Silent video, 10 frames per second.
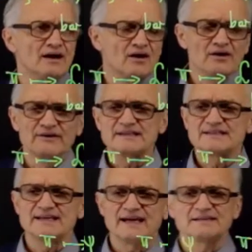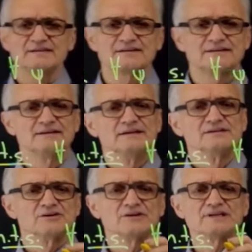on this set.
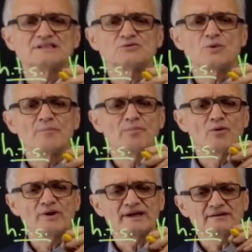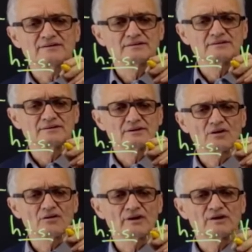So this is one point.
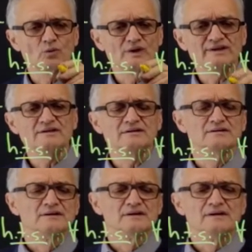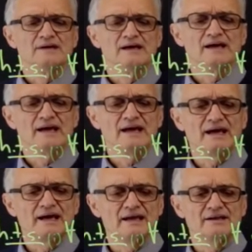Call it one
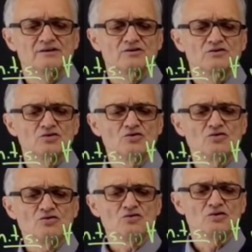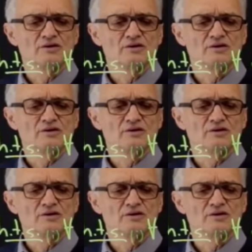and two.